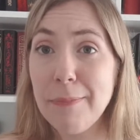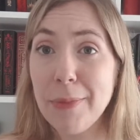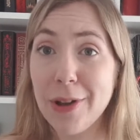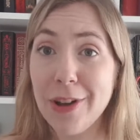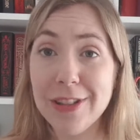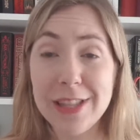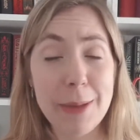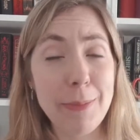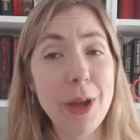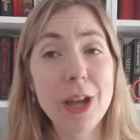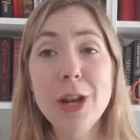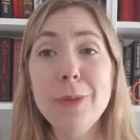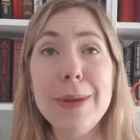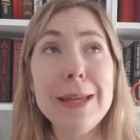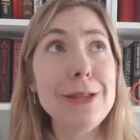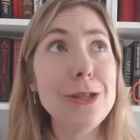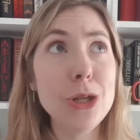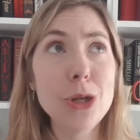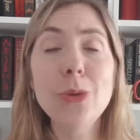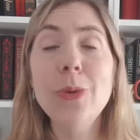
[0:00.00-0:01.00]
because I'm going to be
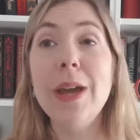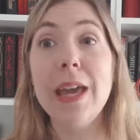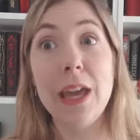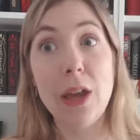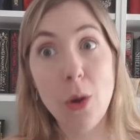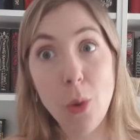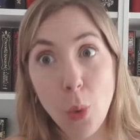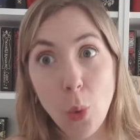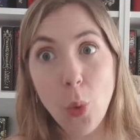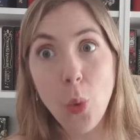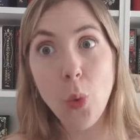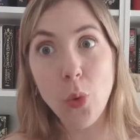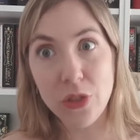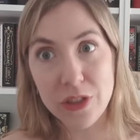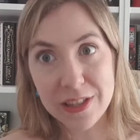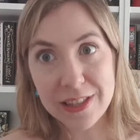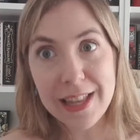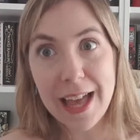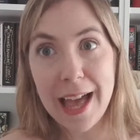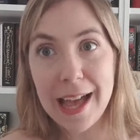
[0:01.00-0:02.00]
doing all the
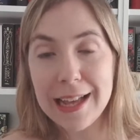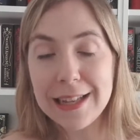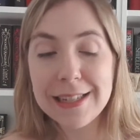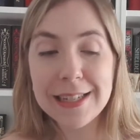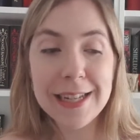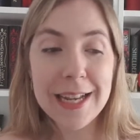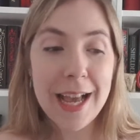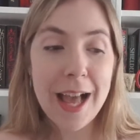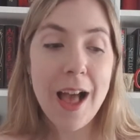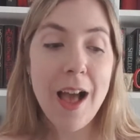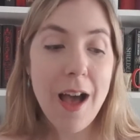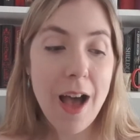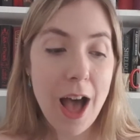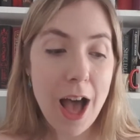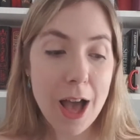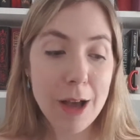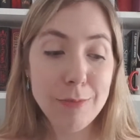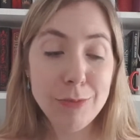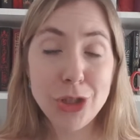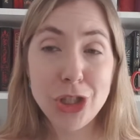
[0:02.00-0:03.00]
set,
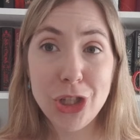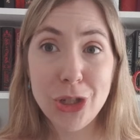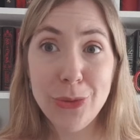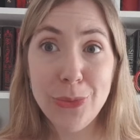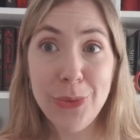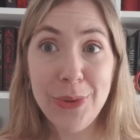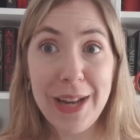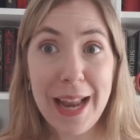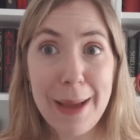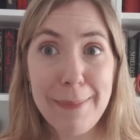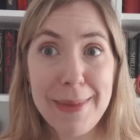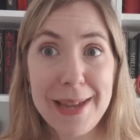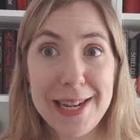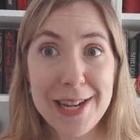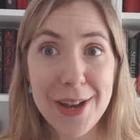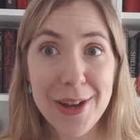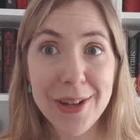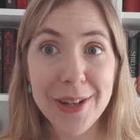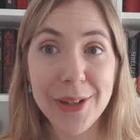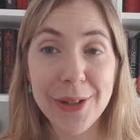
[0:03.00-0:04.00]
do let me
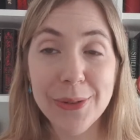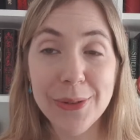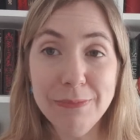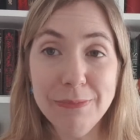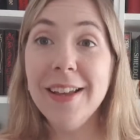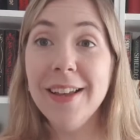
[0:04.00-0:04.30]
know.